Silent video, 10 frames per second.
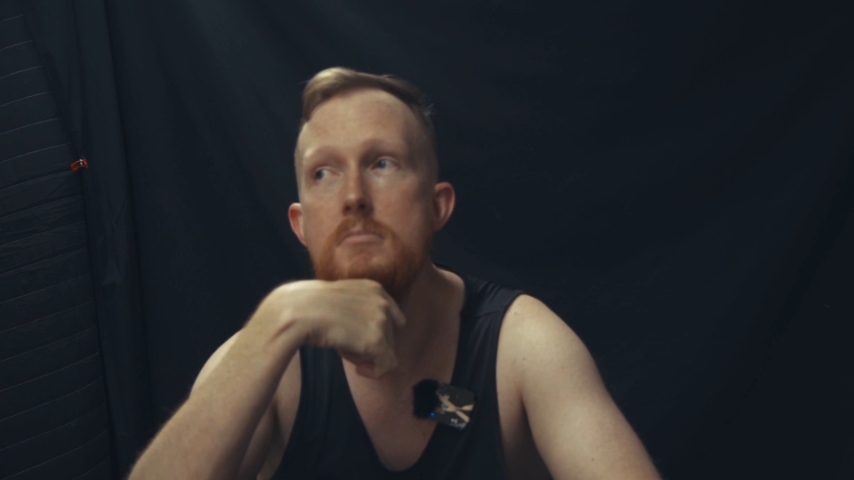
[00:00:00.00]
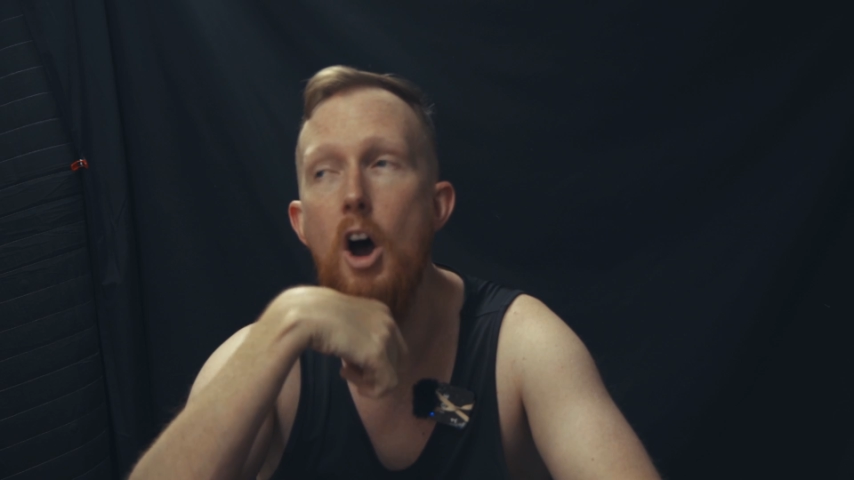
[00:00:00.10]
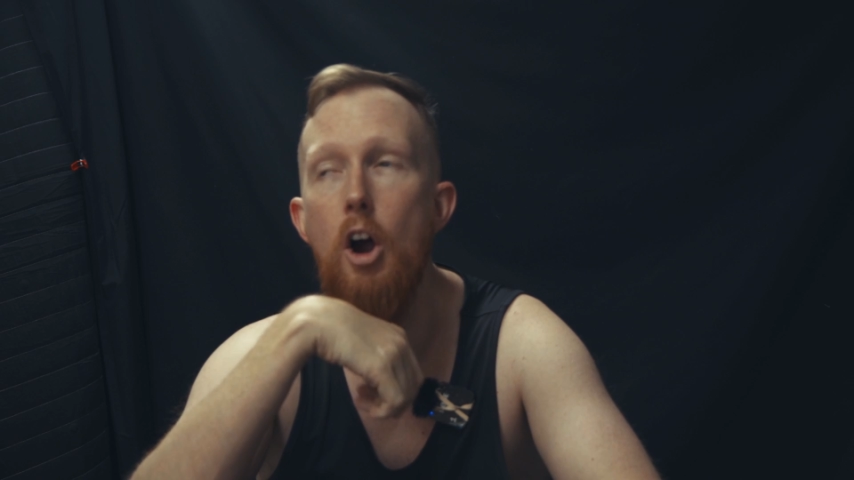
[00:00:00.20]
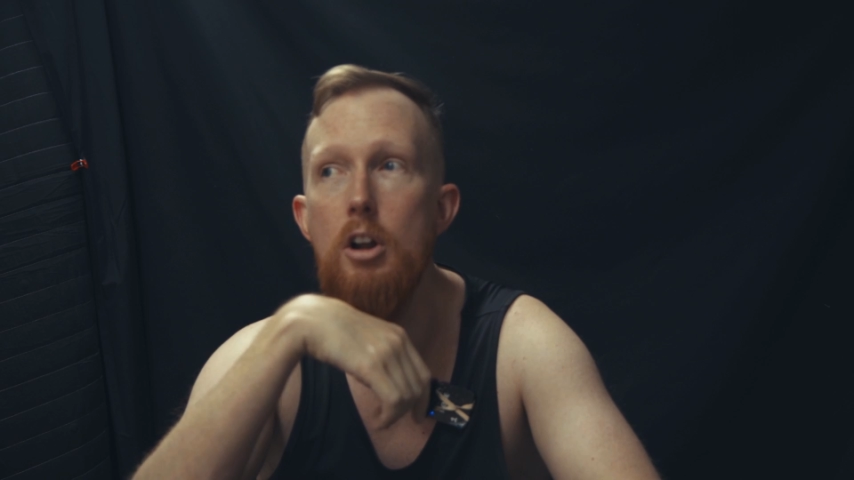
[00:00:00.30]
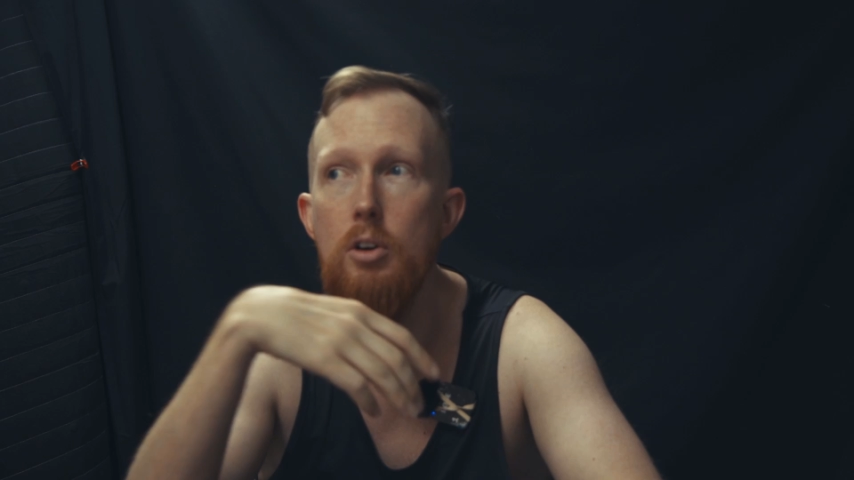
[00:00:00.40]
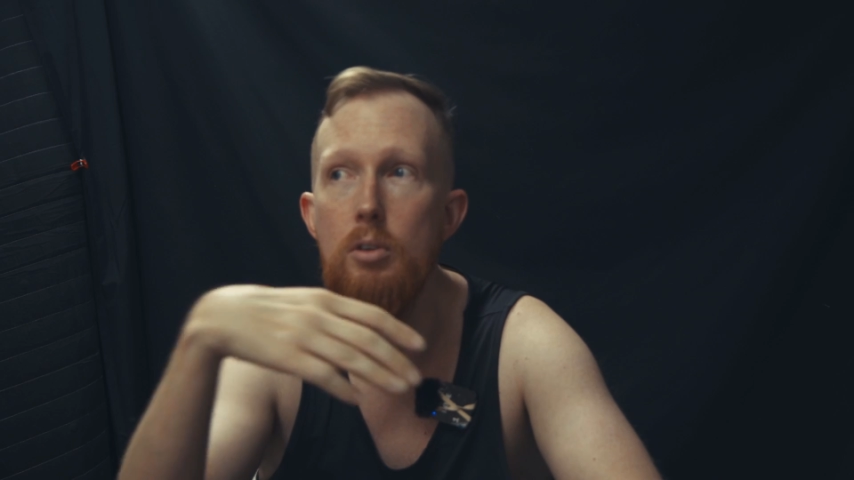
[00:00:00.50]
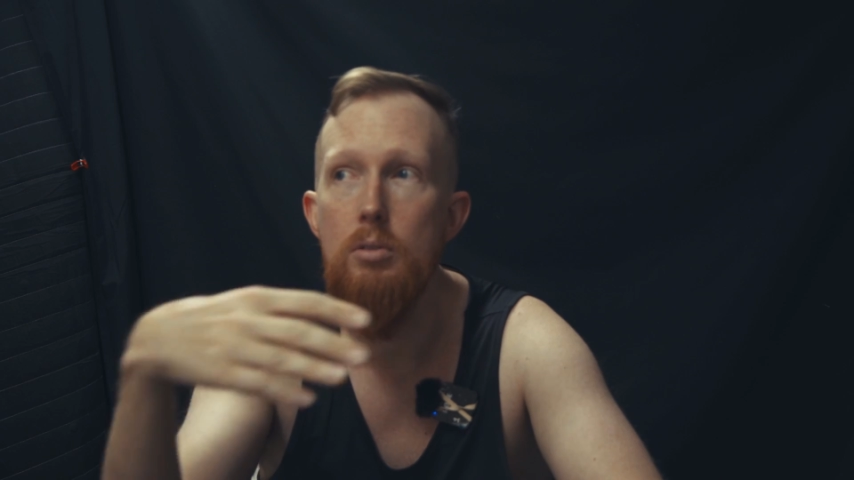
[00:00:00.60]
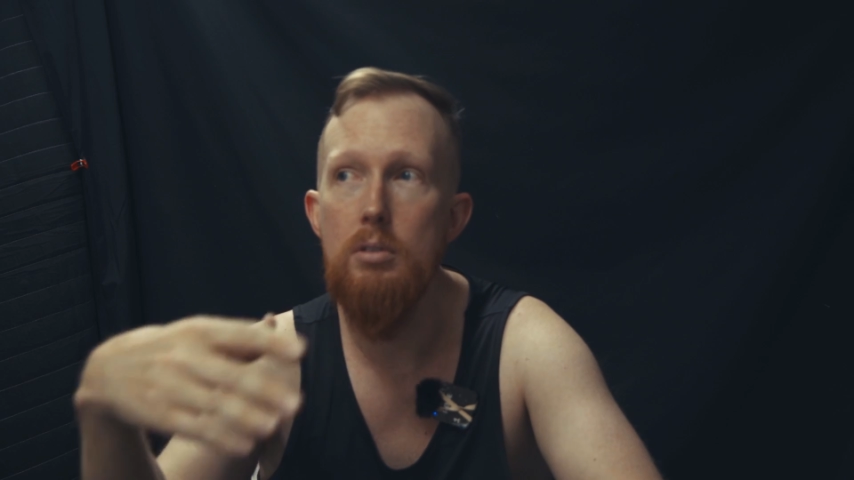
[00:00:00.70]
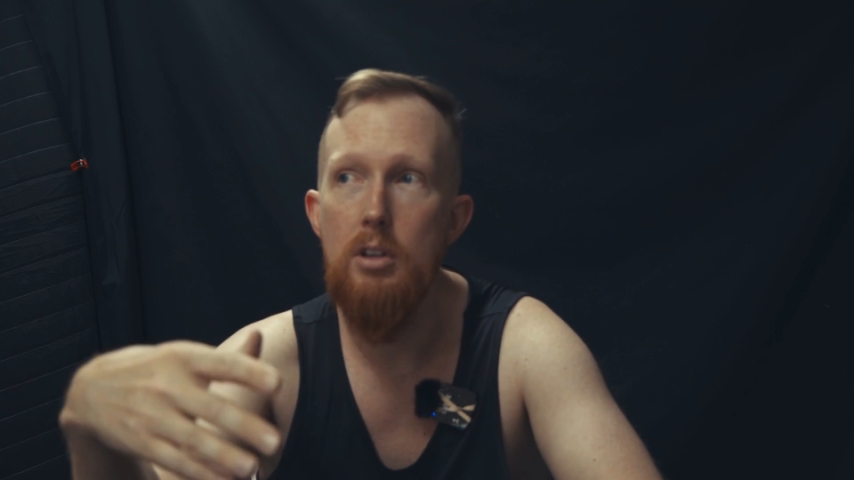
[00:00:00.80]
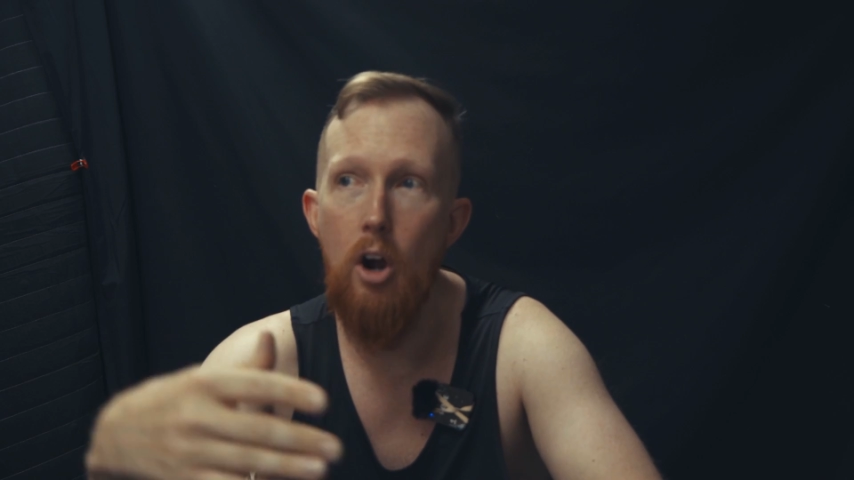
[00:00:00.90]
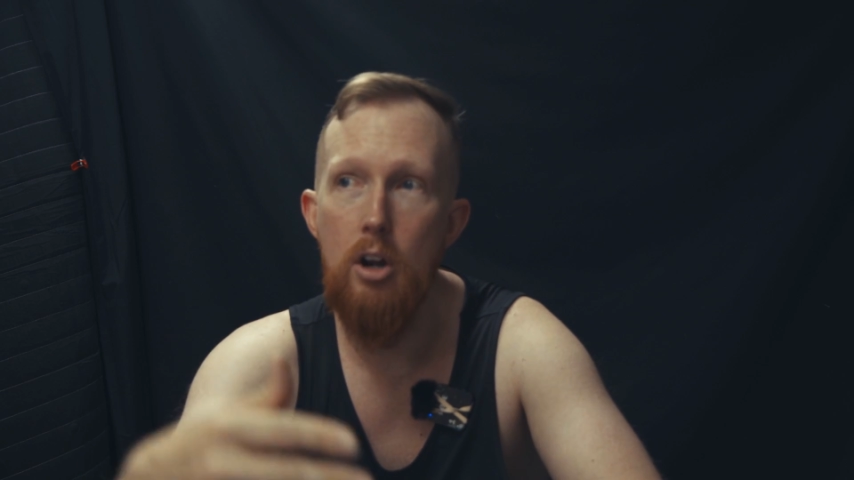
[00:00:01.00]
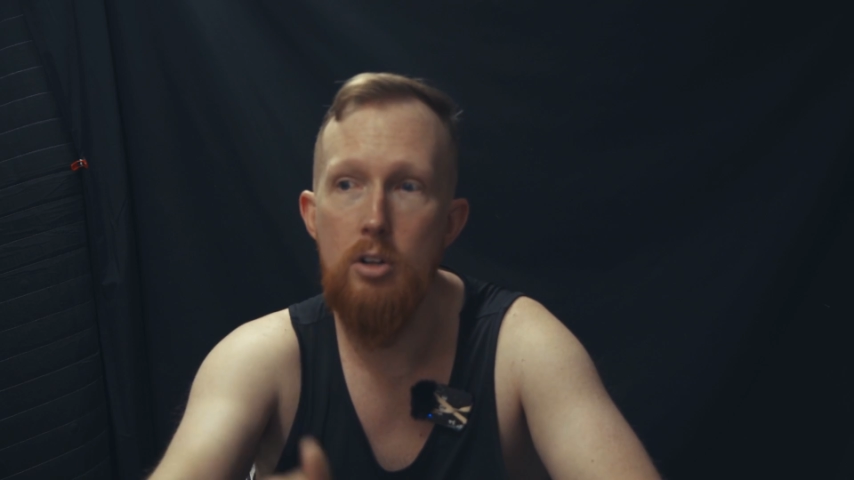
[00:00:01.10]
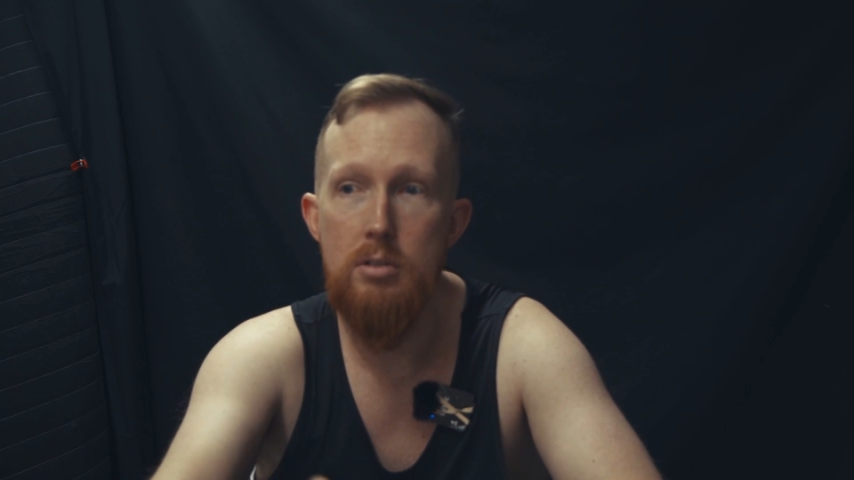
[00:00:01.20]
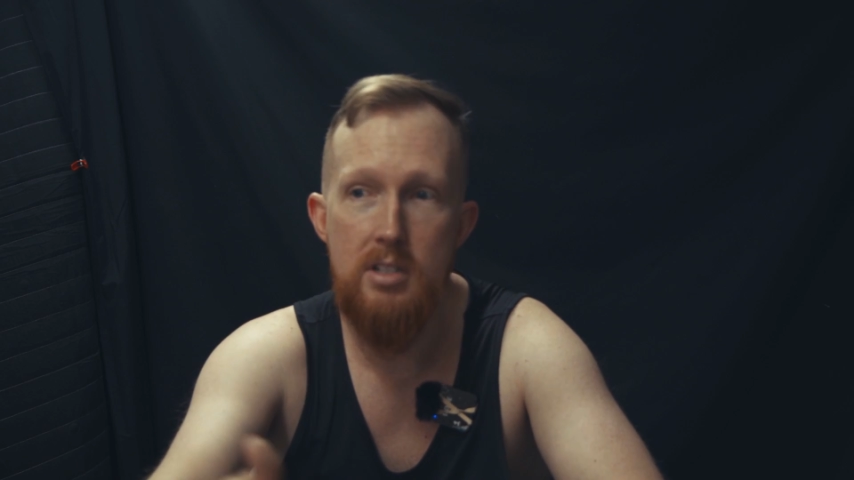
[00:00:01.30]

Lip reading: The article